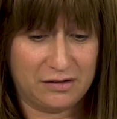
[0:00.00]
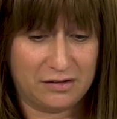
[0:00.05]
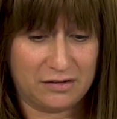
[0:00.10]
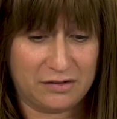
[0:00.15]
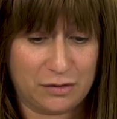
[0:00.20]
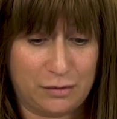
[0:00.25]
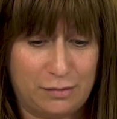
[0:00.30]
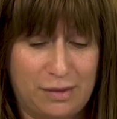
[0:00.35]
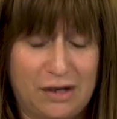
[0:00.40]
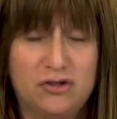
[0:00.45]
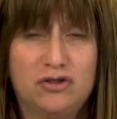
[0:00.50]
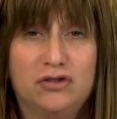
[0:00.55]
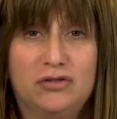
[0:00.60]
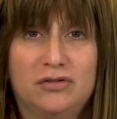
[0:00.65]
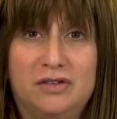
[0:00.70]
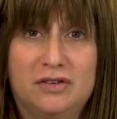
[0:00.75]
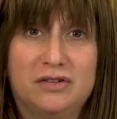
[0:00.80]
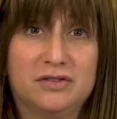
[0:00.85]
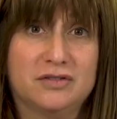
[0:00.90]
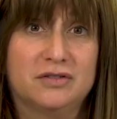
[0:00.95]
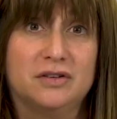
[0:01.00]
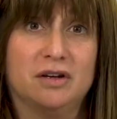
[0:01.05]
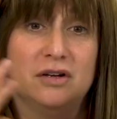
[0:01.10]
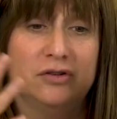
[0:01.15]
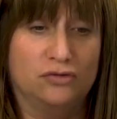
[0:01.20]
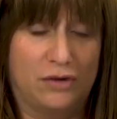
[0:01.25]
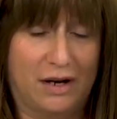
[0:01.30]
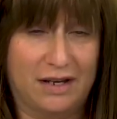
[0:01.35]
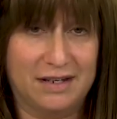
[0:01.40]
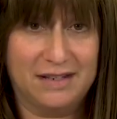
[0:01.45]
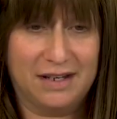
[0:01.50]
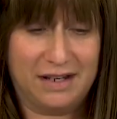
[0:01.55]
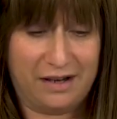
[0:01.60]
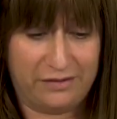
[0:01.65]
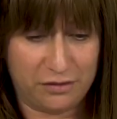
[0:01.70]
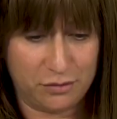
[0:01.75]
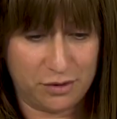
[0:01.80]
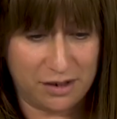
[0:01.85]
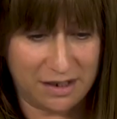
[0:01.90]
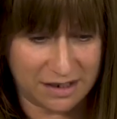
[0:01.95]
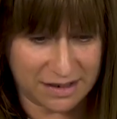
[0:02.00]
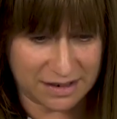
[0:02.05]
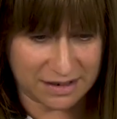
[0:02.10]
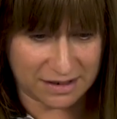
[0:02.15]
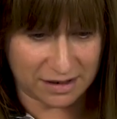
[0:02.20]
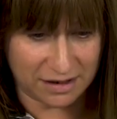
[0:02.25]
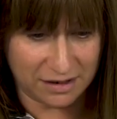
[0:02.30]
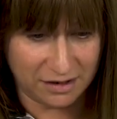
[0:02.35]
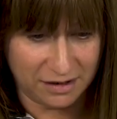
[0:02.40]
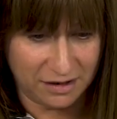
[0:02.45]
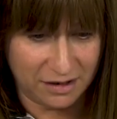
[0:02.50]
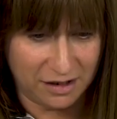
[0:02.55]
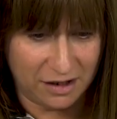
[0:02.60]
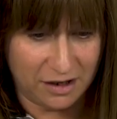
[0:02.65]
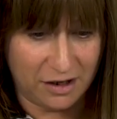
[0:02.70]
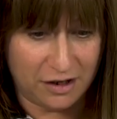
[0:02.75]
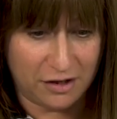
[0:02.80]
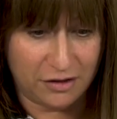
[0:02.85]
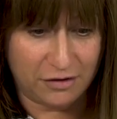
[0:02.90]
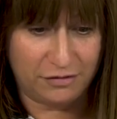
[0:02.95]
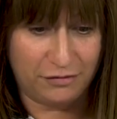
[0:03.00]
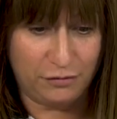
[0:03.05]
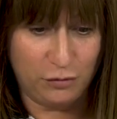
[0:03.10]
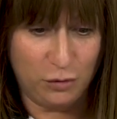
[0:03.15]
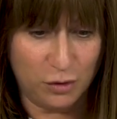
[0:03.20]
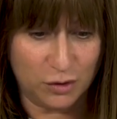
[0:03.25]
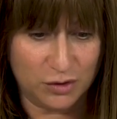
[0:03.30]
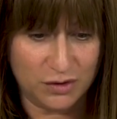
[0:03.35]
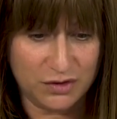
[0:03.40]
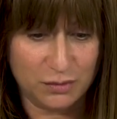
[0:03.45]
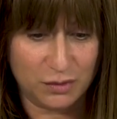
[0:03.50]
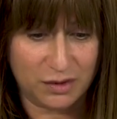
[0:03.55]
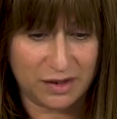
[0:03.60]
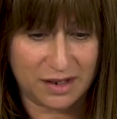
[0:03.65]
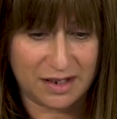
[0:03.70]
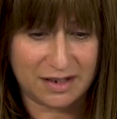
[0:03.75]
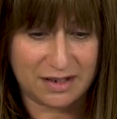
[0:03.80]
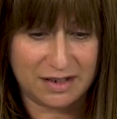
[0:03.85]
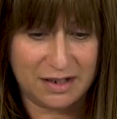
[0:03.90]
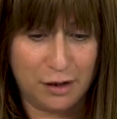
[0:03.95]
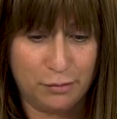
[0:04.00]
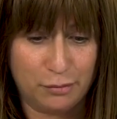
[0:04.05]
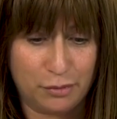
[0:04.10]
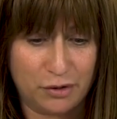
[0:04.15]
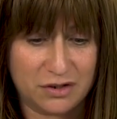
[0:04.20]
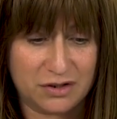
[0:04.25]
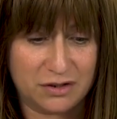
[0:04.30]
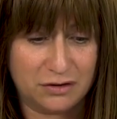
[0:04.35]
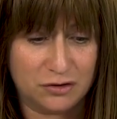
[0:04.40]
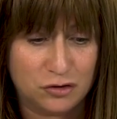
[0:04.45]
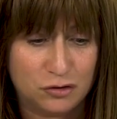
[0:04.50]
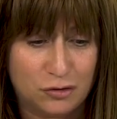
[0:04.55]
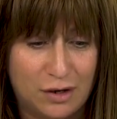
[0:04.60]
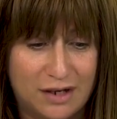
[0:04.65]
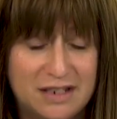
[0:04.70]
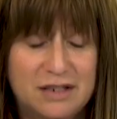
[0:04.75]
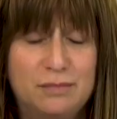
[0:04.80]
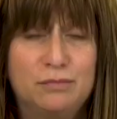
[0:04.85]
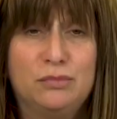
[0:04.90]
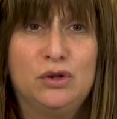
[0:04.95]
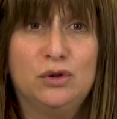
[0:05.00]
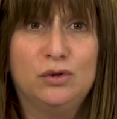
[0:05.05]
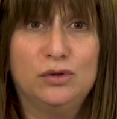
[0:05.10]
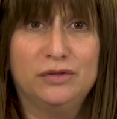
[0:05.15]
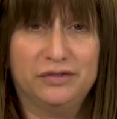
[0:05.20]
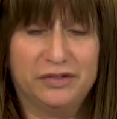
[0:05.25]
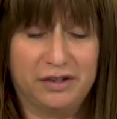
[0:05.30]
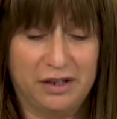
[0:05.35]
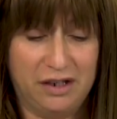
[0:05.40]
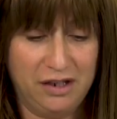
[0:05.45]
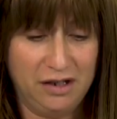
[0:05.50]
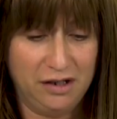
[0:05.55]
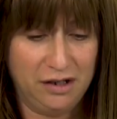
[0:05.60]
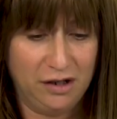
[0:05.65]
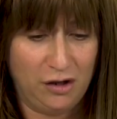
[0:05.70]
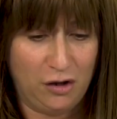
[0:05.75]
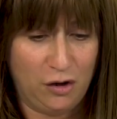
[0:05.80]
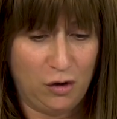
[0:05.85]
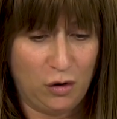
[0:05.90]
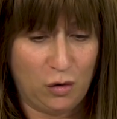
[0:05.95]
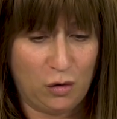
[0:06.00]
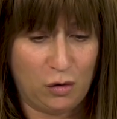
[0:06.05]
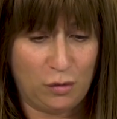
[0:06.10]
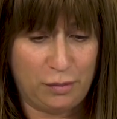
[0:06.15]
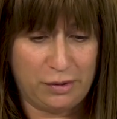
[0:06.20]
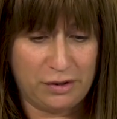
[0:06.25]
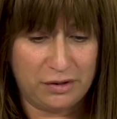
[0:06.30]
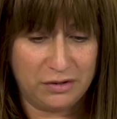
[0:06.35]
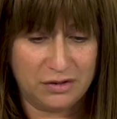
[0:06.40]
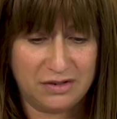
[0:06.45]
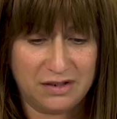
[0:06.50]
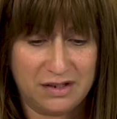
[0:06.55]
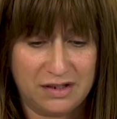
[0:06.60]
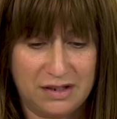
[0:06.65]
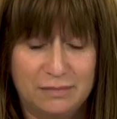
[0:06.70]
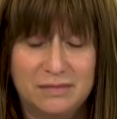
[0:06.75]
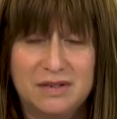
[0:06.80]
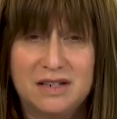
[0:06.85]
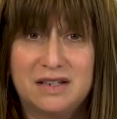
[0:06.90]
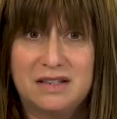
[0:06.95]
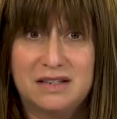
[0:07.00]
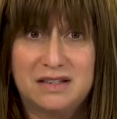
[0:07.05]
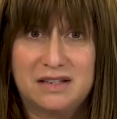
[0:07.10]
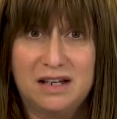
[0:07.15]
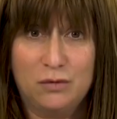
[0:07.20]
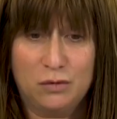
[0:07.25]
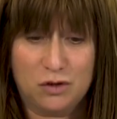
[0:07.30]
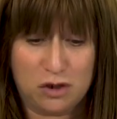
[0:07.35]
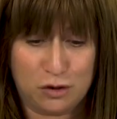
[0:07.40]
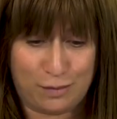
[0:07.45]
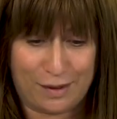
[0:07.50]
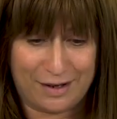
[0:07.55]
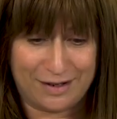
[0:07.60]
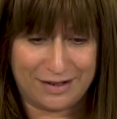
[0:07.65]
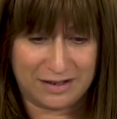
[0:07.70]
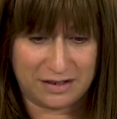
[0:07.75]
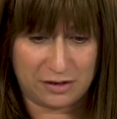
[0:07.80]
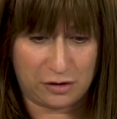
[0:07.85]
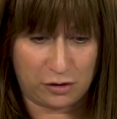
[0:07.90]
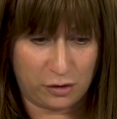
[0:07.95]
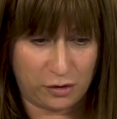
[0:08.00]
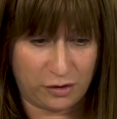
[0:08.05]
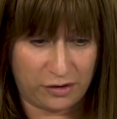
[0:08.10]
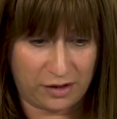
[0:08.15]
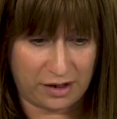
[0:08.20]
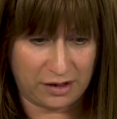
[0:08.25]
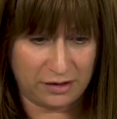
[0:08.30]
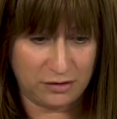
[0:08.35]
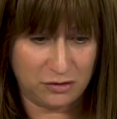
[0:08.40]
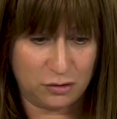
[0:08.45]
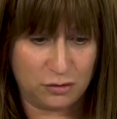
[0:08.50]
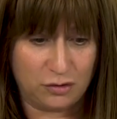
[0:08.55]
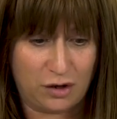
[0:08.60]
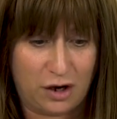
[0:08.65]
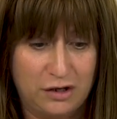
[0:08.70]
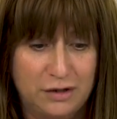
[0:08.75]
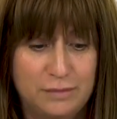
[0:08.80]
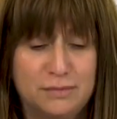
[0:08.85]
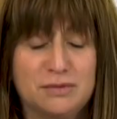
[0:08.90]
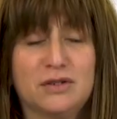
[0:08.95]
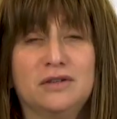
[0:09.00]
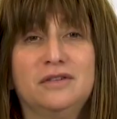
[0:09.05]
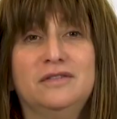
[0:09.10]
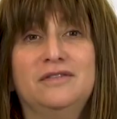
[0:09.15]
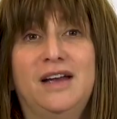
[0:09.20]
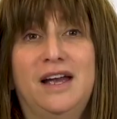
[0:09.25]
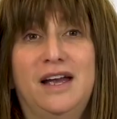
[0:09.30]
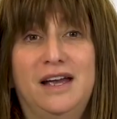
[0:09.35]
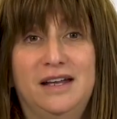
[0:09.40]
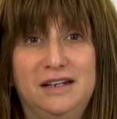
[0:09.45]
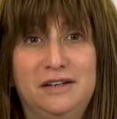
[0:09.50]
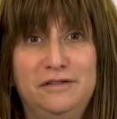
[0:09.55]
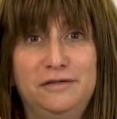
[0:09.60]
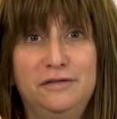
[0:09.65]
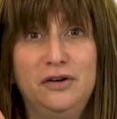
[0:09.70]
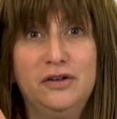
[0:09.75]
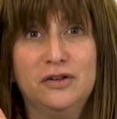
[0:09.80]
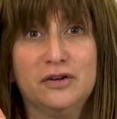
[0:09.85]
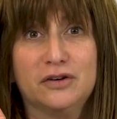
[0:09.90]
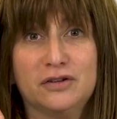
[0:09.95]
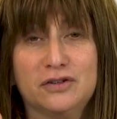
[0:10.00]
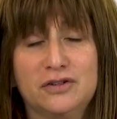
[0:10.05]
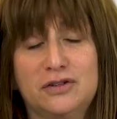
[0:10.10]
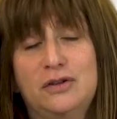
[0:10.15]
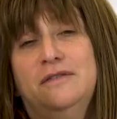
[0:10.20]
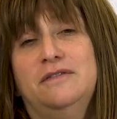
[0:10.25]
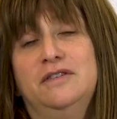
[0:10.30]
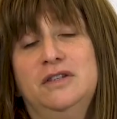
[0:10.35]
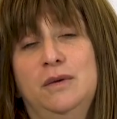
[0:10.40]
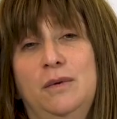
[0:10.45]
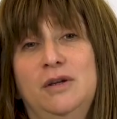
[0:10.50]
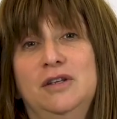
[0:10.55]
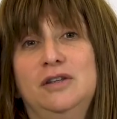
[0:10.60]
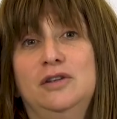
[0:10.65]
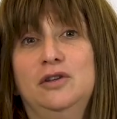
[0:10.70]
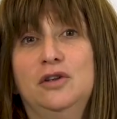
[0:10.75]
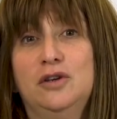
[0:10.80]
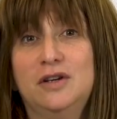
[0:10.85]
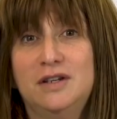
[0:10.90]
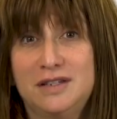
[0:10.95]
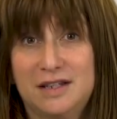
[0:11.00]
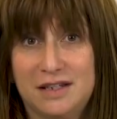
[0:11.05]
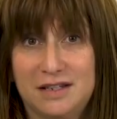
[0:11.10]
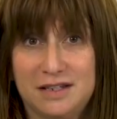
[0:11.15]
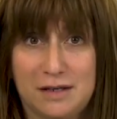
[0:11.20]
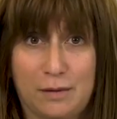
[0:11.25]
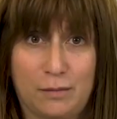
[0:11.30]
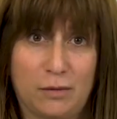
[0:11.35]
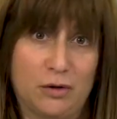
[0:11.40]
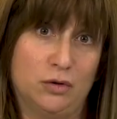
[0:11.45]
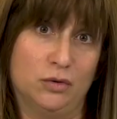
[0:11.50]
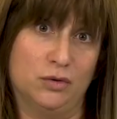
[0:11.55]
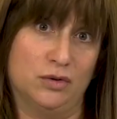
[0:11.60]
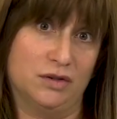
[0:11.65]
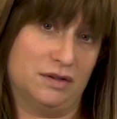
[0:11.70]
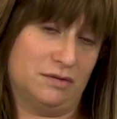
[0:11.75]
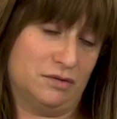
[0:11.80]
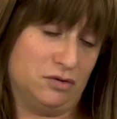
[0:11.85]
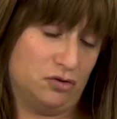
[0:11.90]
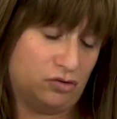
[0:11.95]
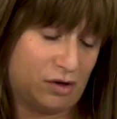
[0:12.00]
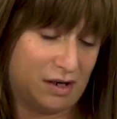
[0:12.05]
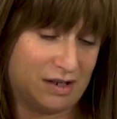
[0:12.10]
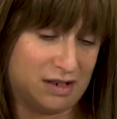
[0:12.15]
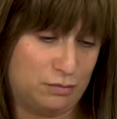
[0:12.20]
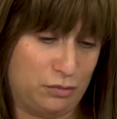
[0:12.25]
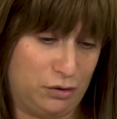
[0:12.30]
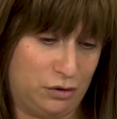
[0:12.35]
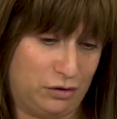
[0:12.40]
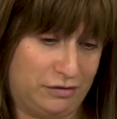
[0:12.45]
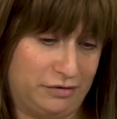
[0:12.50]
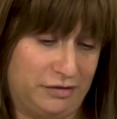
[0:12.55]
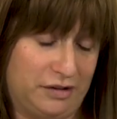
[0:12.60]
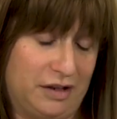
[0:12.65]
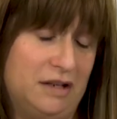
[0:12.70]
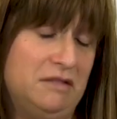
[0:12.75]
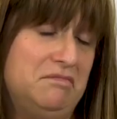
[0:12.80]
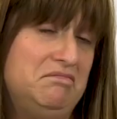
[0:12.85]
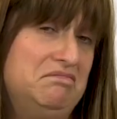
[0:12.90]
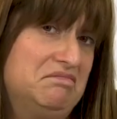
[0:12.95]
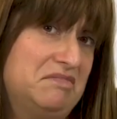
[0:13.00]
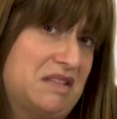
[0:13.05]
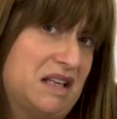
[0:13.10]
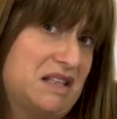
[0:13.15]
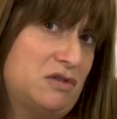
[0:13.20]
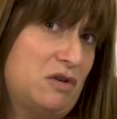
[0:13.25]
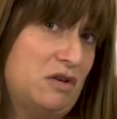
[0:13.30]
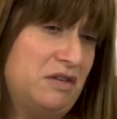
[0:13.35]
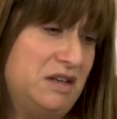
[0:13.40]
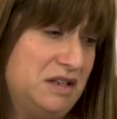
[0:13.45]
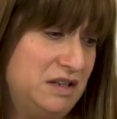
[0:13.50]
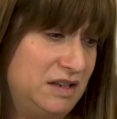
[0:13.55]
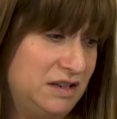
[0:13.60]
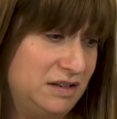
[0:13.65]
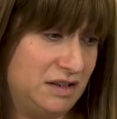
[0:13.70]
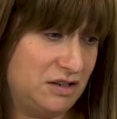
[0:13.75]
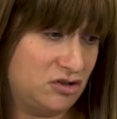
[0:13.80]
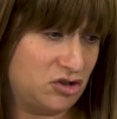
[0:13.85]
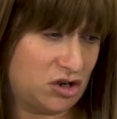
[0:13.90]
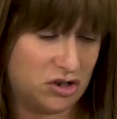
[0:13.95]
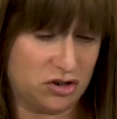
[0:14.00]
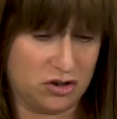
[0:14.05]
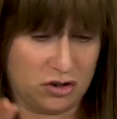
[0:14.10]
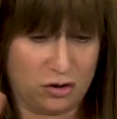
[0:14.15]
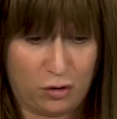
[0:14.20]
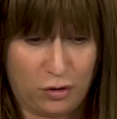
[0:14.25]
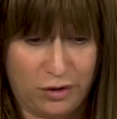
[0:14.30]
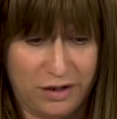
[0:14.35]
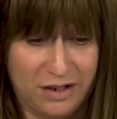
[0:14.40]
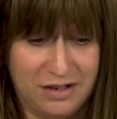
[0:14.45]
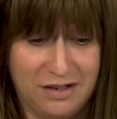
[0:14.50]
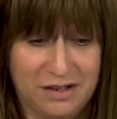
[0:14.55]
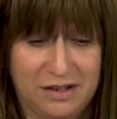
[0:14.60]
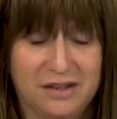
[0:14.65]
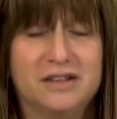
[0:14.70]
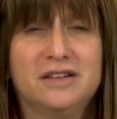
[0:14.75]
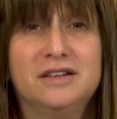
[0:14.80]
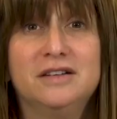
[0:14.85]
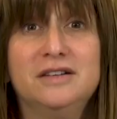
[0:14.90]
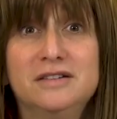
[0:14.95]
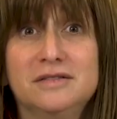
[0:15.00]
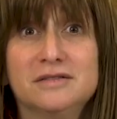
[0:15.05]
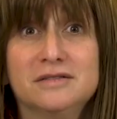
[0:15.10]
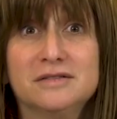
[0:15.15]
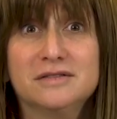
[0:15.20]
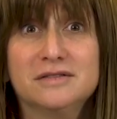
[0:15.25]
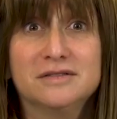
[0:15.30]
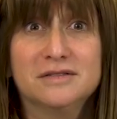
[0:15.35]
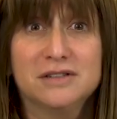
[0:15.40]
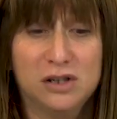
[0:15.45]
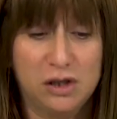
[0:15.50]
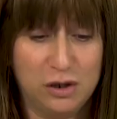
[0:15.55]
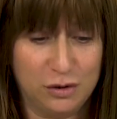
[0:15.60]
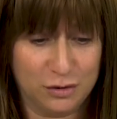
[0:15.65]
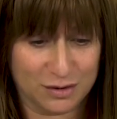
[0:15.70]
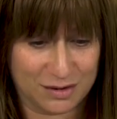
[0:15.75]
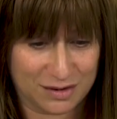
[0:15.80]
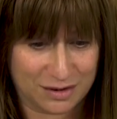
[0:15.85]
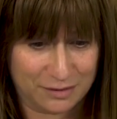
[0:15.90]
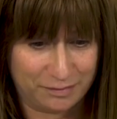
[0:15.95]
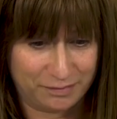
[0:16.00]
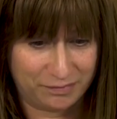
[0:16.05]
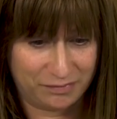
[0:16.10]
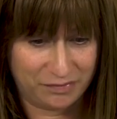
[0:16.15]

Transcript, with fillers: So imagine there's a dress that everyone can see. The fools, when they see a person dressed beautifully, who appears to them distinguished by his clothing do not observe any further. So if someone looks at someone who is dressed beautifully, that's all they need. They judge according to the clothes.